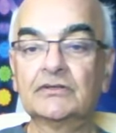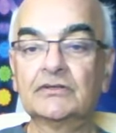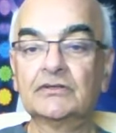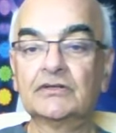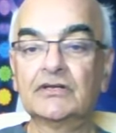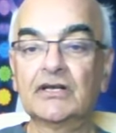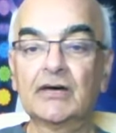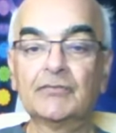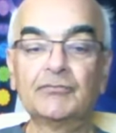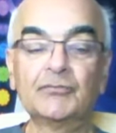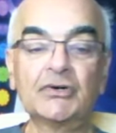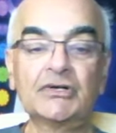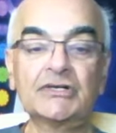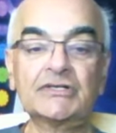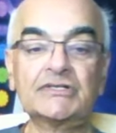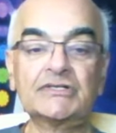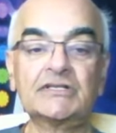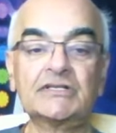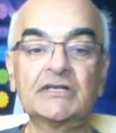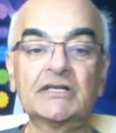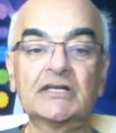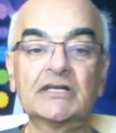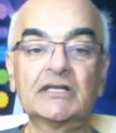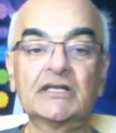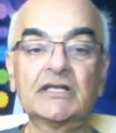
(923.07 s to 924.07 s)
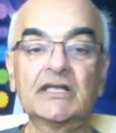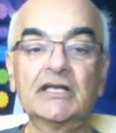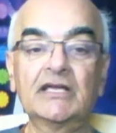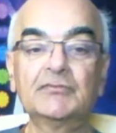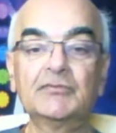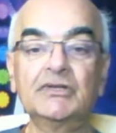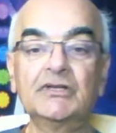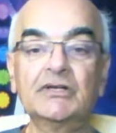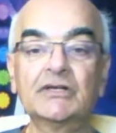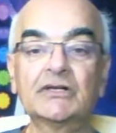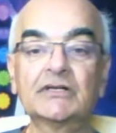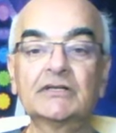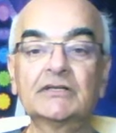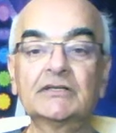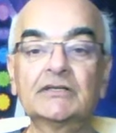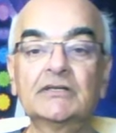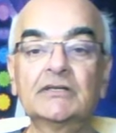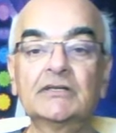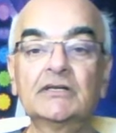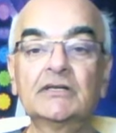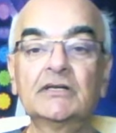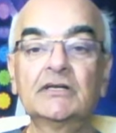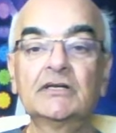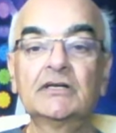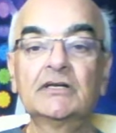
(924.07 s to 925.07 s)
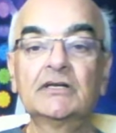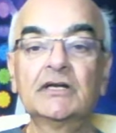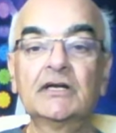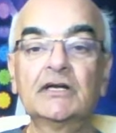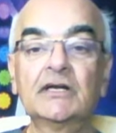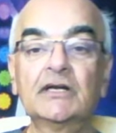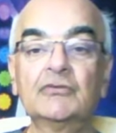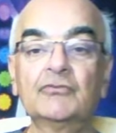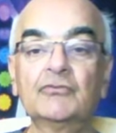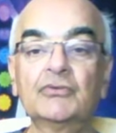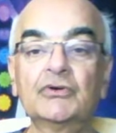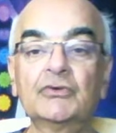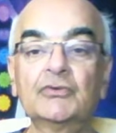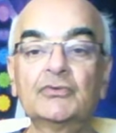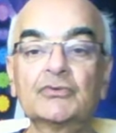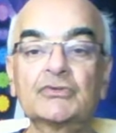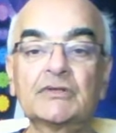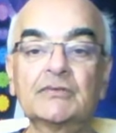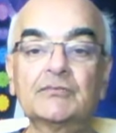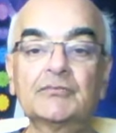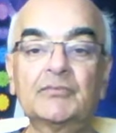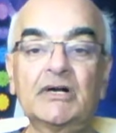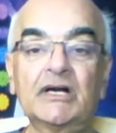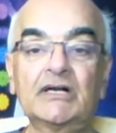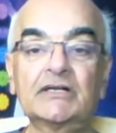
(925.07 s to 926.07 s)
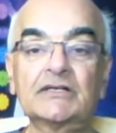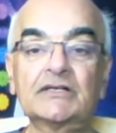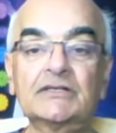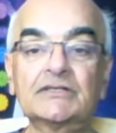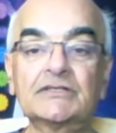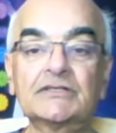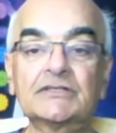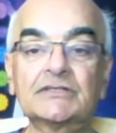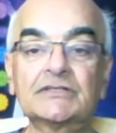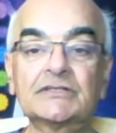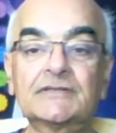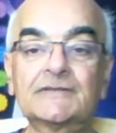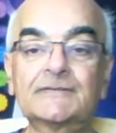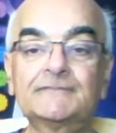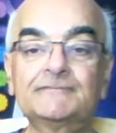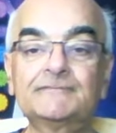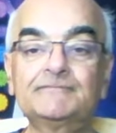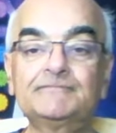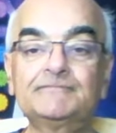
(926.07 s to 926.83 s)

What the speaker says: numbers game here, and we'll do some practices.